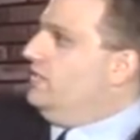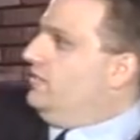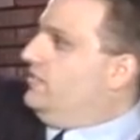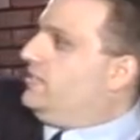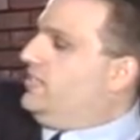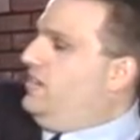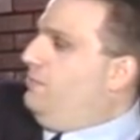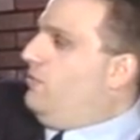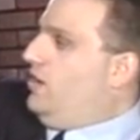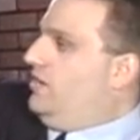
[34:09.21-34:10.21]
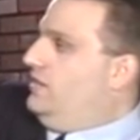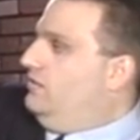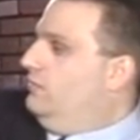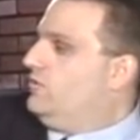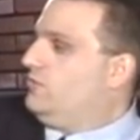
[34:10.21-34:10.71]
the c pawn,
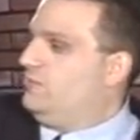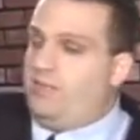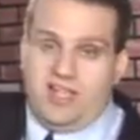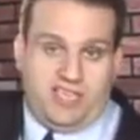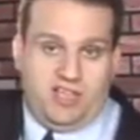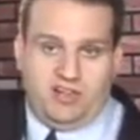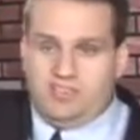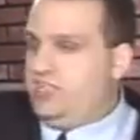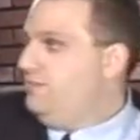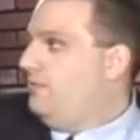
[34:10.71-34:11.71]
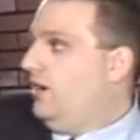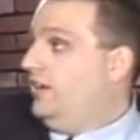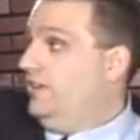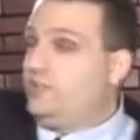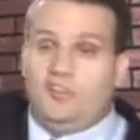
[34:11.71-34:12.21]
which was blocking our c pawn,
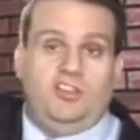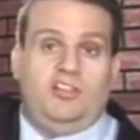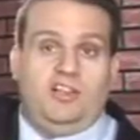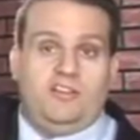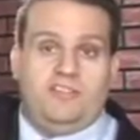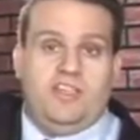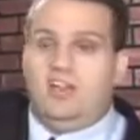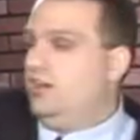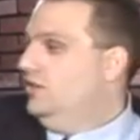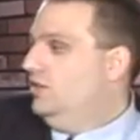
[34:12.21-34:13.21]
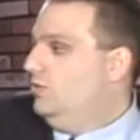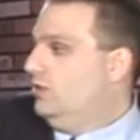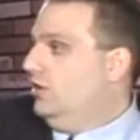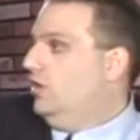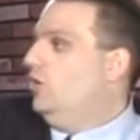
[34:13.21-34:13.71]
is no longer there. We're
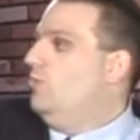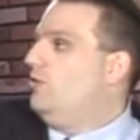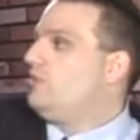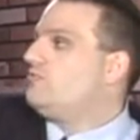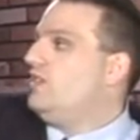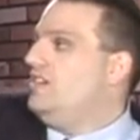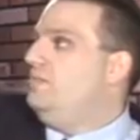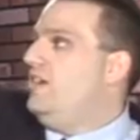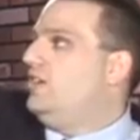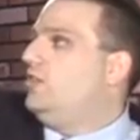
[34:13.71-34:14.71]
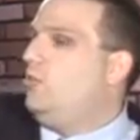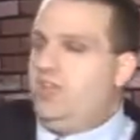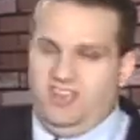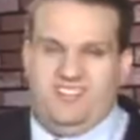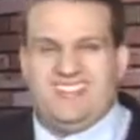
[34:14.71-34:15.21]
almost ready to make a
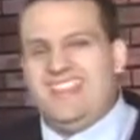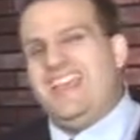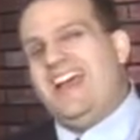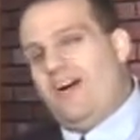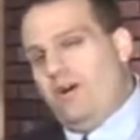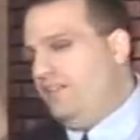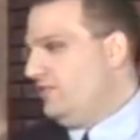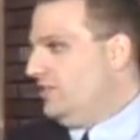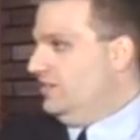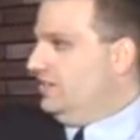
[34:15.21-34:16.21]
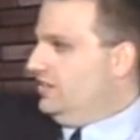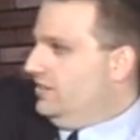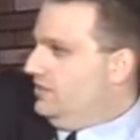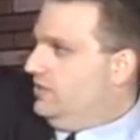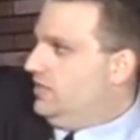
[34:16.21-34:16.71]
queen. However,
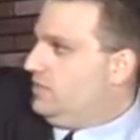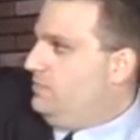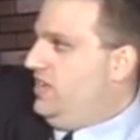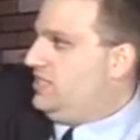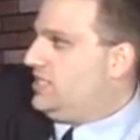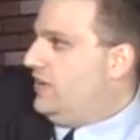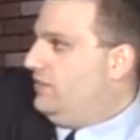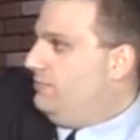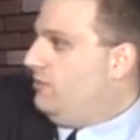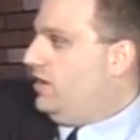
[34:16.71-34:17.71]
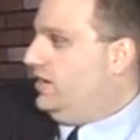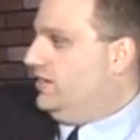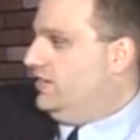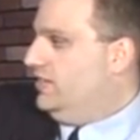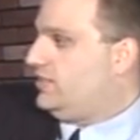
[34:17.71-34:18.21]
this b7 pawn
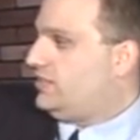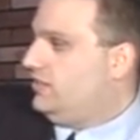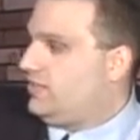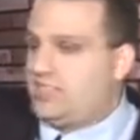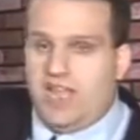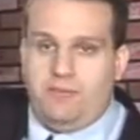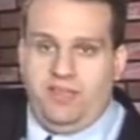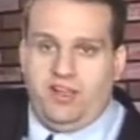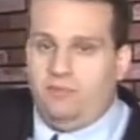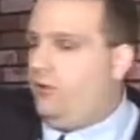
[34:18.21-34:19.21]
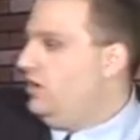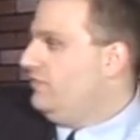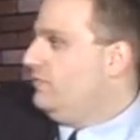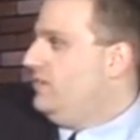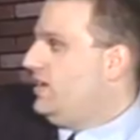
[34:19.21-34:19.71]
is still stopping our pawn
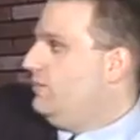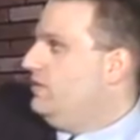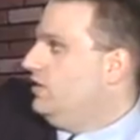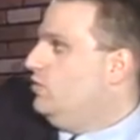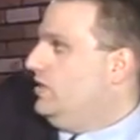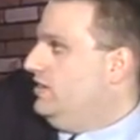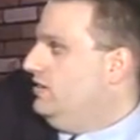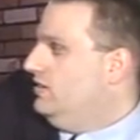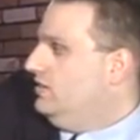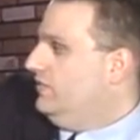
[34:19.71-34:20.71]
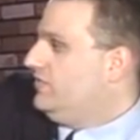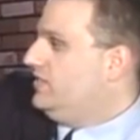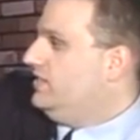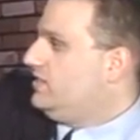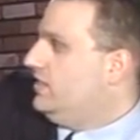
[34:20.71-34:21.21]
from becoming a queen. If
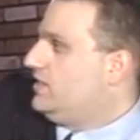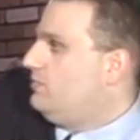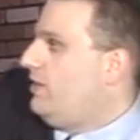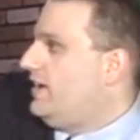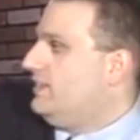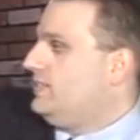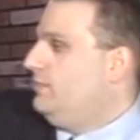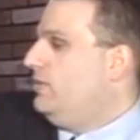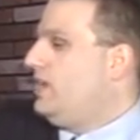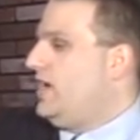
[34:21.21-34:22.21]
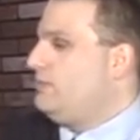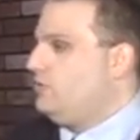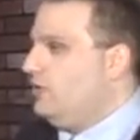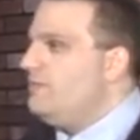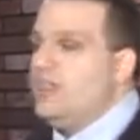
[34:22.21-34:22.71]
c6, black can simply
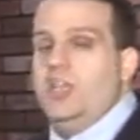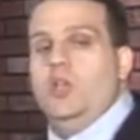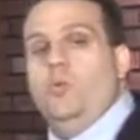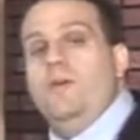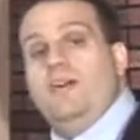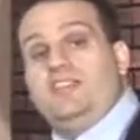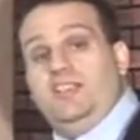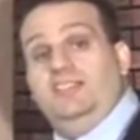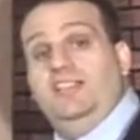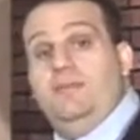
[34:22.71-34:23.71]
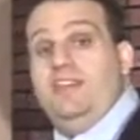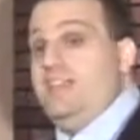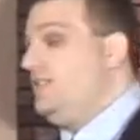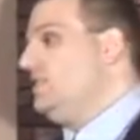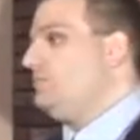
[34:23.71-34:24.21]
capture. We must
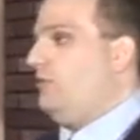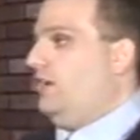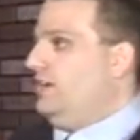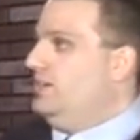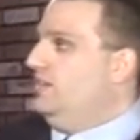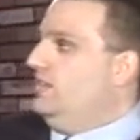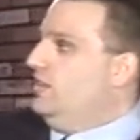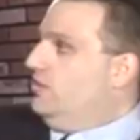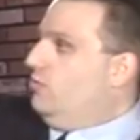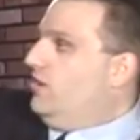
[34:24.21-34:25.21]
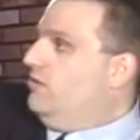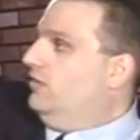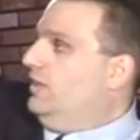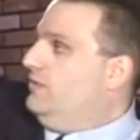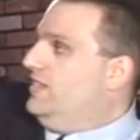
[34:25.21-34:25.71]
eliminate this pawn. The way to
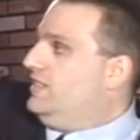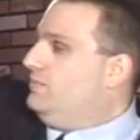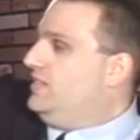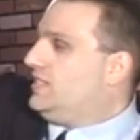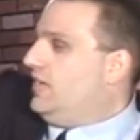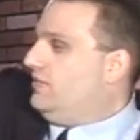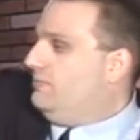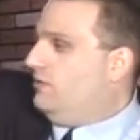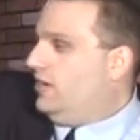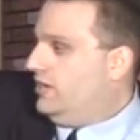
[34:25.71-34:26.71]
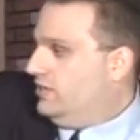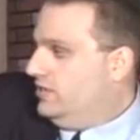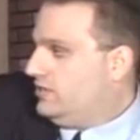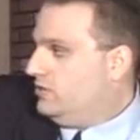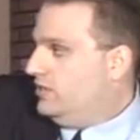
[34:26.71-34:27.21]
eliminate the b7 pawn is
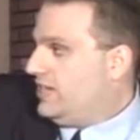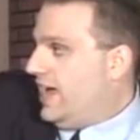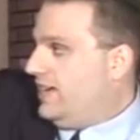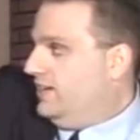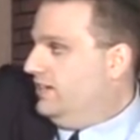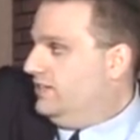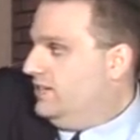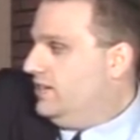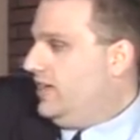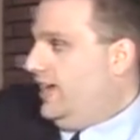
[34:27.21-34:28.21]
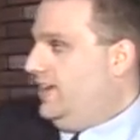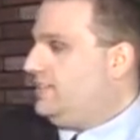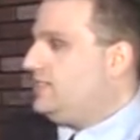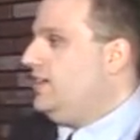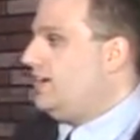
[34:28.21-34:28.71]
to attack it.
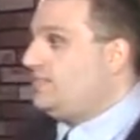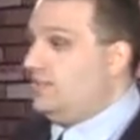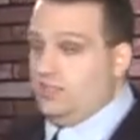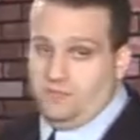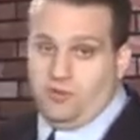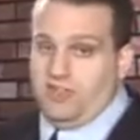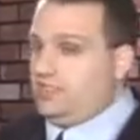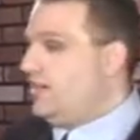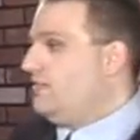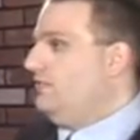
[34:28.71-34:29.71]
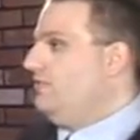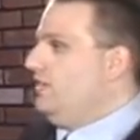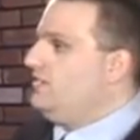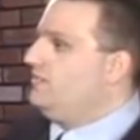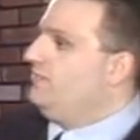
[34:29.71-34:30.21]
a6, another pawn
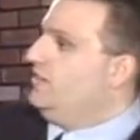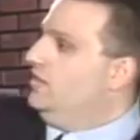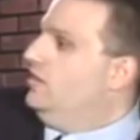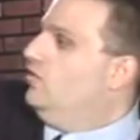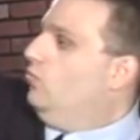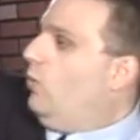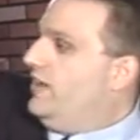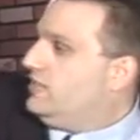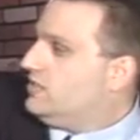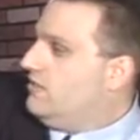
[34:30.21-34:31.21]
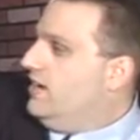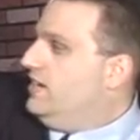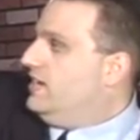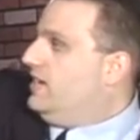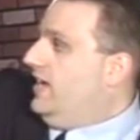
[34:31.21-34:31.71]
sacrifice. White's
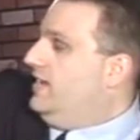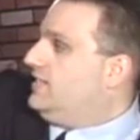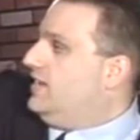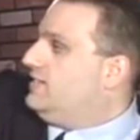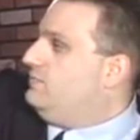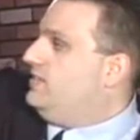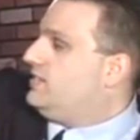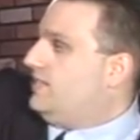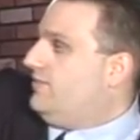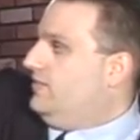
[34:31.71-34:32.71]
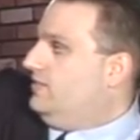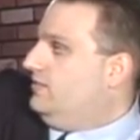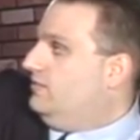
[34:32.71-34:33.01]
threatening a takes b7